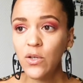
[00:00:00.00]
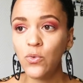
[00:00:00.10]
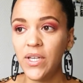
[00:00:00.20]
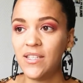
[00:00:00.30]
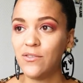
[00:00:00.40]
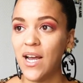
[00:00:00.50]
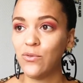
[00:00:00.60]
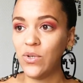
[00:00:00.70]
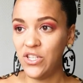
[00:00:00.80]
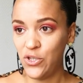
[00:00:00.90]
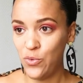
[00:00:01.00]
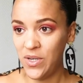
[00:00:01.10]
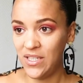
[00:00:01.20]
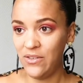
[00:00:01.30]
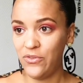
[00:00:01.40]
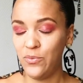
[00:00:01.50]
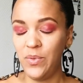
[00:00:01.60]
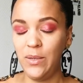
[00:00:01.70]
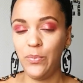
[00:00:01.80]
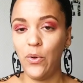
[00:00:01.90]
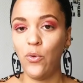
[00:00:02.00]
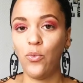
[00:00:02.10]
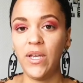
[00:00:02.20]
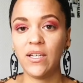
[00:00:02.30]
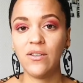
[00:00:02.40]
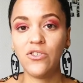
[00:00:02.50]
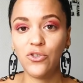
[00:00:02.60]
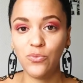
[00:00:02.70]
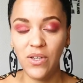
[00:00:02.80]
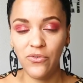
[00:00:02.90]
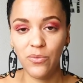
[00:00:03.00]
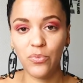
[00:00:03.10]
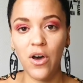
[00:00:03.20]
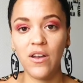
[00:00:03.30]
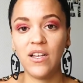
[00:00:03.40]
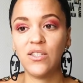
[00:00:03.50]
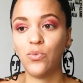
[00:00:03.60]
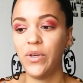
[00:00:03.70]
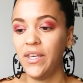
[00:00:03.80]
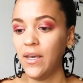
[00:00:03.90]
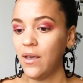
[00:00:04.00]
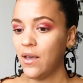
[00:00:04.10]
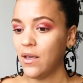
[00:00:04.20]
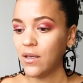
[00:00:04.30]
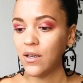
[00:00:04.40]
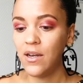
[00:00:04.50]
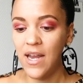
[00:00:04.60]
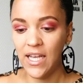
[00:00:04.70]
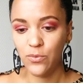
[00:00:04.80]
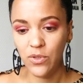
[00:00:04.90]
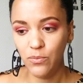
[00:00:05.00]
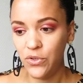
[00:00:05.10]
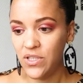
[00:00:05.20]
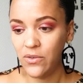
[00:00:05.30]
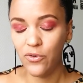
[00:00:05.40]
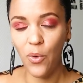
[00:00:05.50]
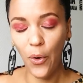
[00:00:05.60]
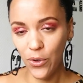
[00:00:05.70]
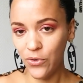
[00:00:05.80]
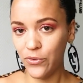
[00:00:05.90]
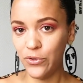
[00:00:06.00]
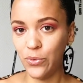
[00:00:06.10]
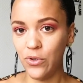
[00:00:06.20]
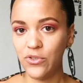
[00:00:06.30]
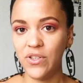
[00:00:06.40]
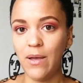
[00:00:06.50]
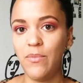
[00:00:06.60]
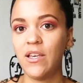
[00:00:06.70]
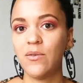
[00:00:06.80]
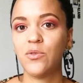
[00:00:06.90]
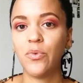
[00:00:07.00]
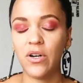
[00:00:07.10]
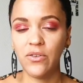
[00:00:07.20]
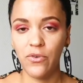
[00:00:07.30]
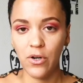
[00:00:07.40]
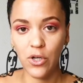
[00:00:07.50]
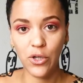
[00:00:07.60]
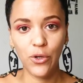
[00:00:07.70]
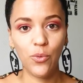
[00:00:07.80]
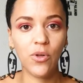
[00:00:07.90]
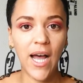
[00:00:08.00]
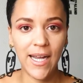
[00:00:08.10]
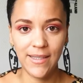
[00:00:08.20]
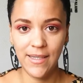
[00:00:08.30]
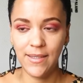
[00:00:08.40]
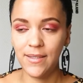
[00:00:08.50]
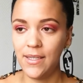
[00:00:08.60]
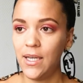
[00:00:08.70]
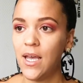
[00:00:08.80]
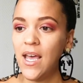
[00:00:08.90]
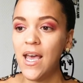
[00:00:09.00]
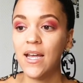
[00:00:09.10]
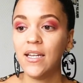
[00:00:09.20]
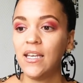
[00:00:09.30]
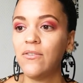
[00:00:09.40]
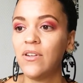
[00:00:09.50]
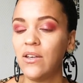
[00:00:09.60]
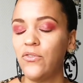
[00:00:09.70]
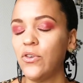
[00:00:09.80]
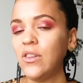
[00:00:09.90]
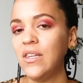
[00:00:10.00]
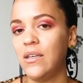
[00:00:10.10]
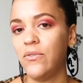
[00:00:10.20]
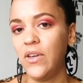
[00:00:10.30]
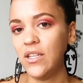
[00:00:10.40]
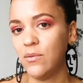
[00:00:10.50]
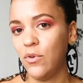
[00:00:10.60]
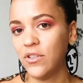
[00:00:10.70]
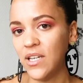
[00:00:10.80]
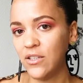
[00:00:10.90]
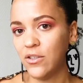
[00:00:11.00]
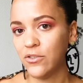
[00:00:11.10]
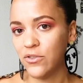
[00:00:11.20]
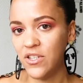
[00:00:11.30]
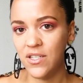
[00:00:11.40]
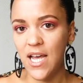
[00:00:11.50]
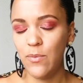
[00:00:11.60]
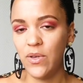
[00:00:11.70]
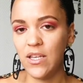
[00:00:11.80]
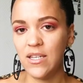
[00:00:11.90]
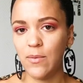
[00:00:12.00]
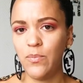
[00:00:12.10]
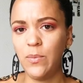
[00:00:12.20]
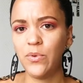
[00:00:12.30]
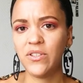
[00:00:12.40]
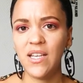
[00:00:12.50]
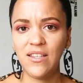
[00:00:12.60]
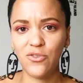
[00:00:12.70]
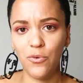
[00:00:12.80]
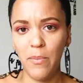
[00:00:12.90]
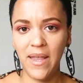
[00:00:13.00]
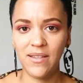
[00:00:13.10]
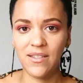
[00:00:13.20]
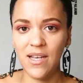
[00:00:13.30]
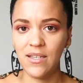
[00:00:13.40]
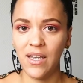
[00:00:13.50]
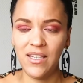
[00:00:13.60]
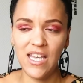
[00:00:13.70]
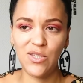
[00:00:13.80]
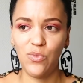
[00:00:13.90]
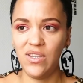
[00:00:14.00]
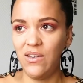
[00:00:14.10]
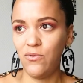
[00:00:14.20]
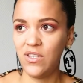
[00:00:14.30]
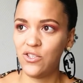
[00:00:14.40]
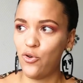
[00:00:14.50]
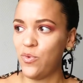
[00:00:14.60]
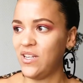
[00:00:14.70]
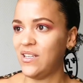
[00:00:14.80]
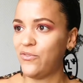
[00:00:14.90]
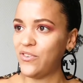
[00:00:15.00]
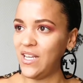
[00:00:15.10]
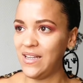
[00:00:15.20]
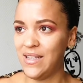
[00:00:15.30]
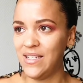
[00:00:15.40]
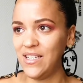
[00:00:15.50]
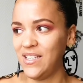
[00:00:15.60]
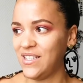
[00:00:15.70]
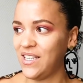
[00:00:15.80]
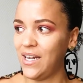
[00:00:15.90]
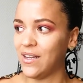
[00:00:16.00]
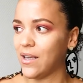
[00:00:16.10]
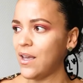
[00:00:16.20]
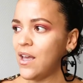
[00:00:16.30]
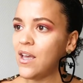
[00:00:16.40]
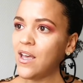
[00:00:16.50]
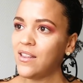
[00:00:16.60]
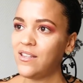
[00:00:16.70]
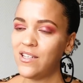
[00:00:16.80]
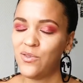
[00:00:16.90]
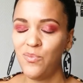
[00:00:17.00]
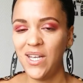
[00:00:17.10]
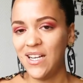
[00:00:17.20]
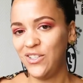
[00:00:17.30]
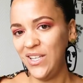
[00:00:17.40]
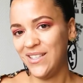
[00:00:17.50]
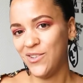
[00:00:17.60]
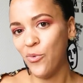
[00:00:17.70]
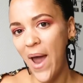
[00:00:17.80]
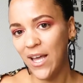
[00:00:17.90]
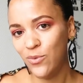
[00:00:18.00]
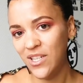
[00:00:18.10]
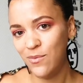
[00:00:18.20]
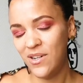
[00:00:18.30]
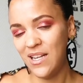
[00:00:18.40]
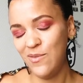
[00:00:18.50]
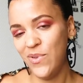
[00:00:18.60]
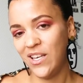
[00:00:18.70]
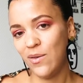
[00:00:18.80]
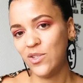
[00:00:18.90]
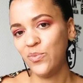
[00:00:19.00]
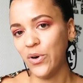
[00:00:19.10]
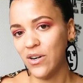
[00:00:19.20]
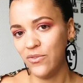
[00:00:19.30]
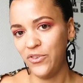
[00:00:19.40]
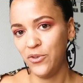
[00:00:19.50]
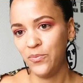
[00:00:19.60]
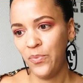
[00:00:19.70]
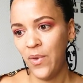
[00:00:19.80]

We interact with so many different people. We consume different products. We connect with music from all over the world, so that becomes part of our global identity. And even if you live in a multicultural society, because like people tend to romanticize, like, yes, we live with so many different ethnicities here, like doesn't mean that you interact with them and that it becomes part of you.